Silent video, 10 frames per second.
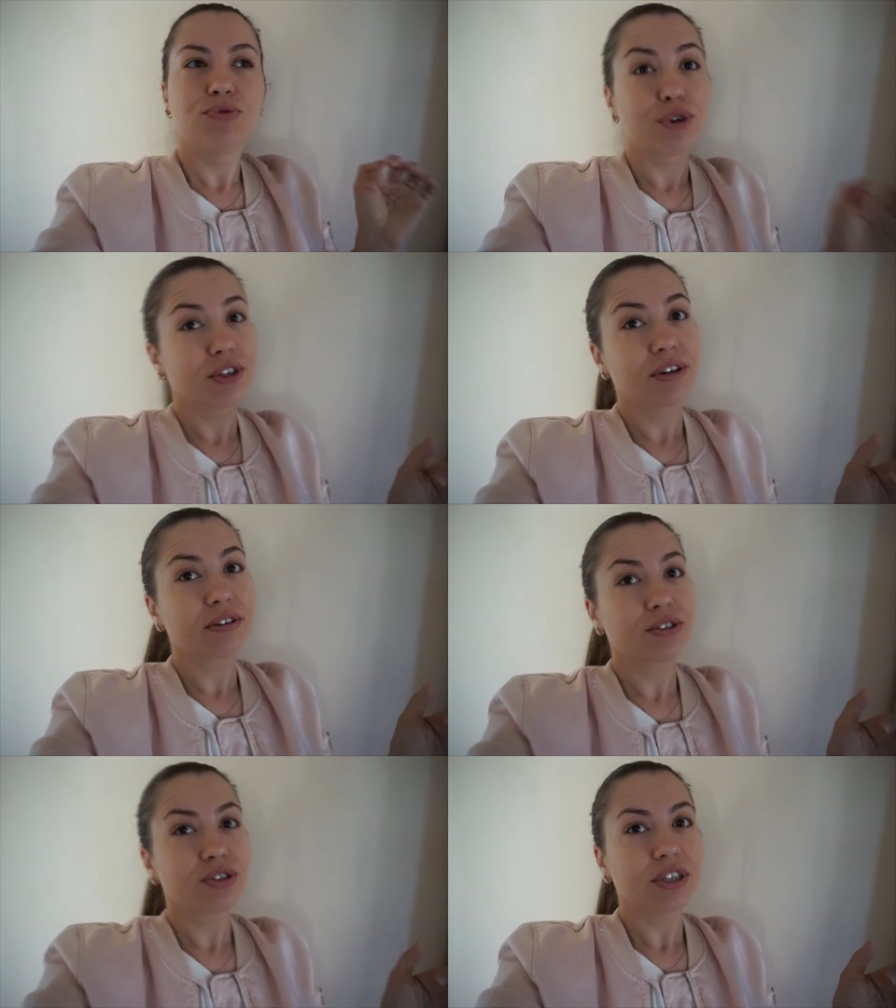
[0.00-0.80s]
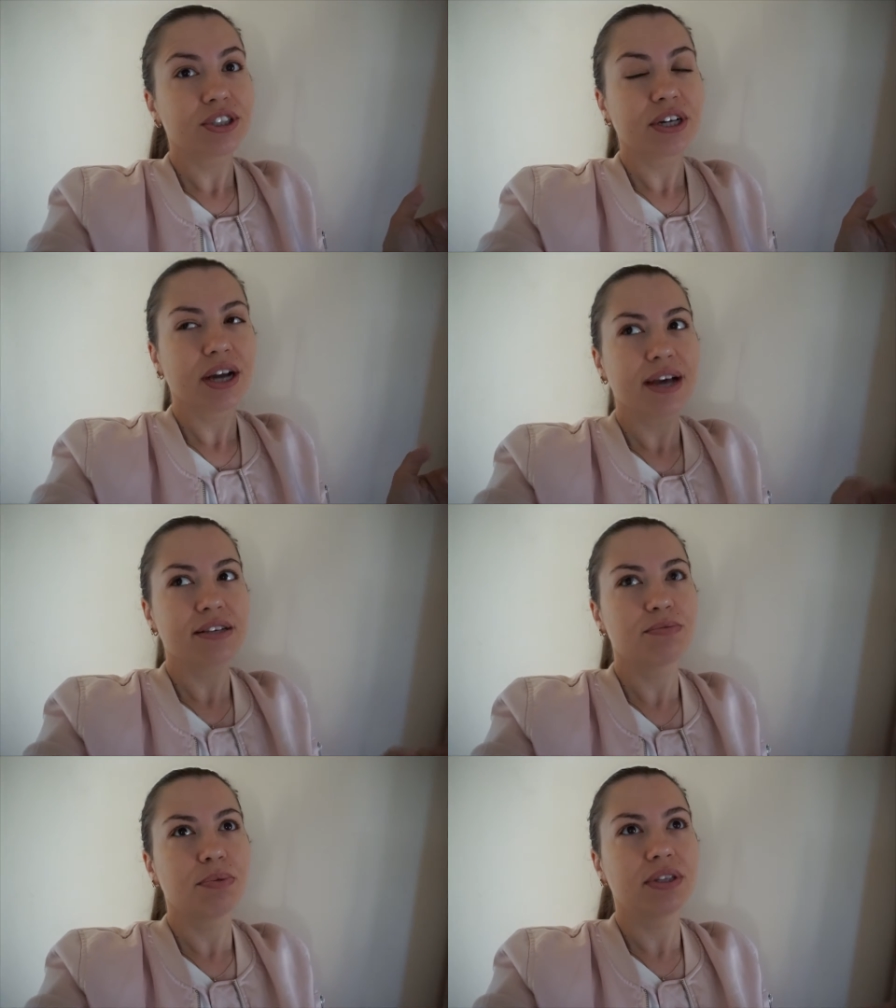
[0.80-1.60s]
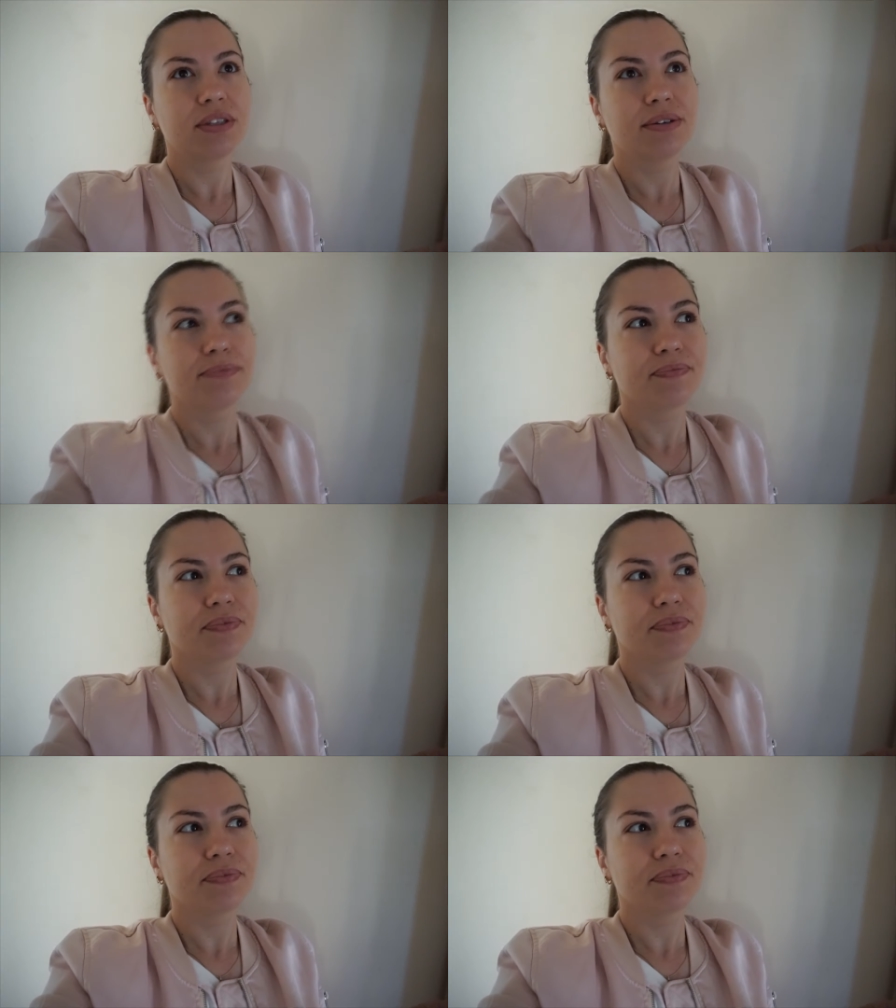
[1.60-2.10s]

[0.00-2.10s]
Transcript: for the construction guys, but